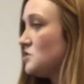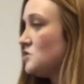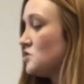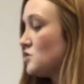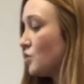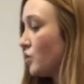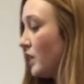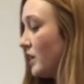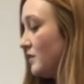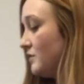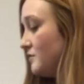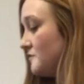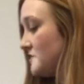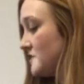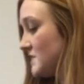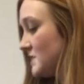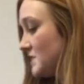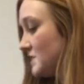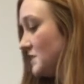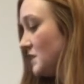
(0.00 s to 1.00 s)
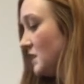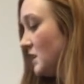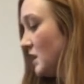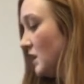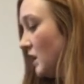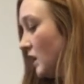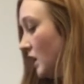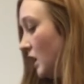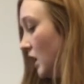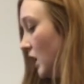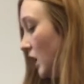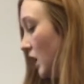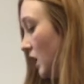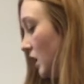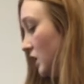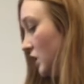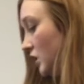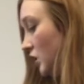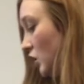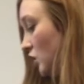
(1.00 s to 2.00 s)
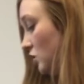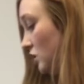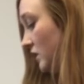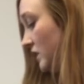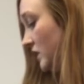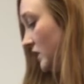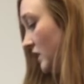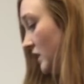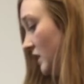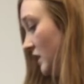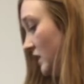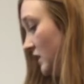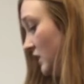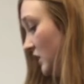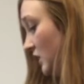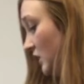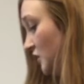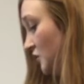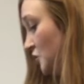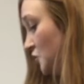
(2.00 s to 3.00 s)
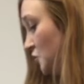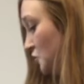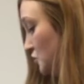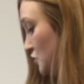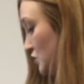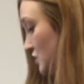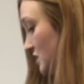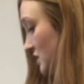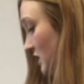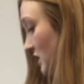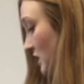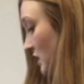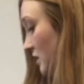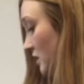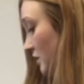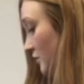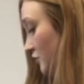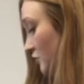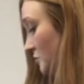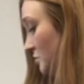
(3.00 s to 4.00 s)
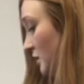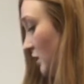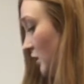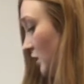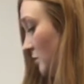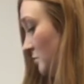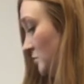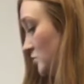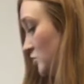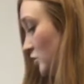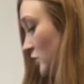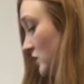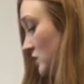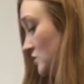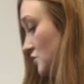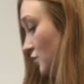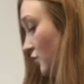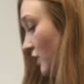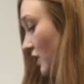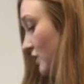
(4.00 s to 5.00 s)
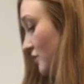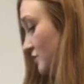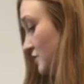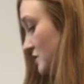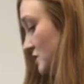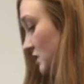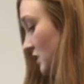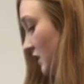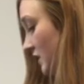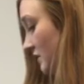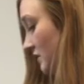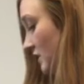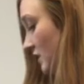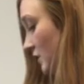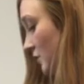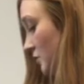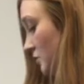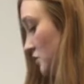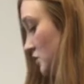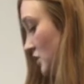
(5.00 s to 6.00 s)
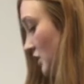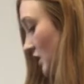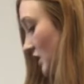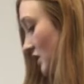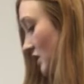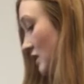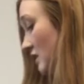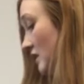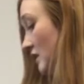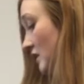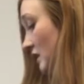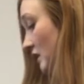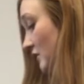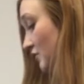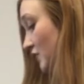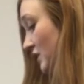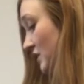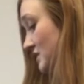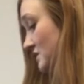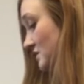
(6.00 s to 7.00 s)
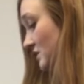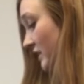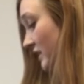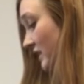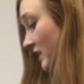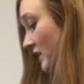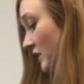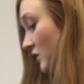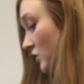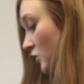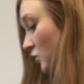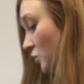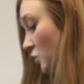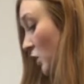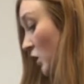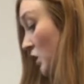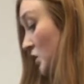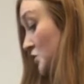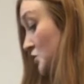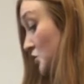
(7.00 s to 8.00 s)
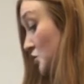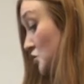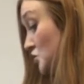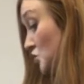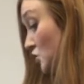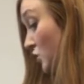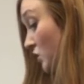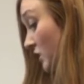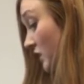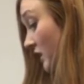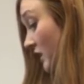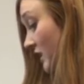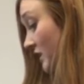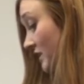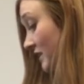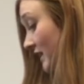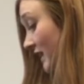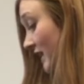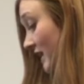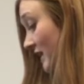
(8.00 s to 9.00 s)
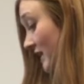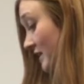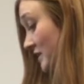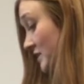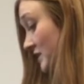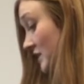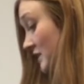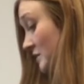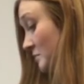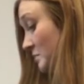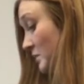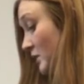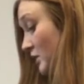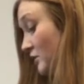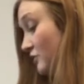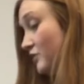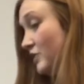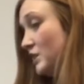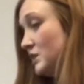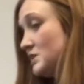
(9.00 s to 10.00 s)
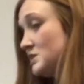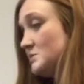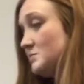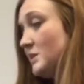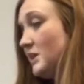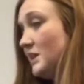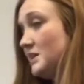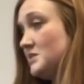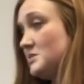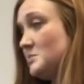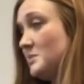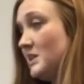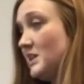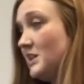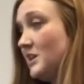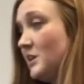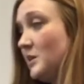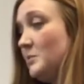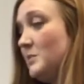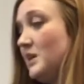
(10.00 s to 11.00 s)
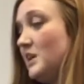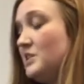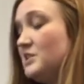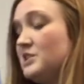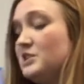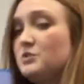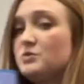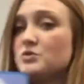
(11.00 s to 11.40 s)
drifts. A coconut, a huge seed of the palm tree, drifts on the ocean. If it is lucky, it'll wash ashore and land in the perfect spot to become a new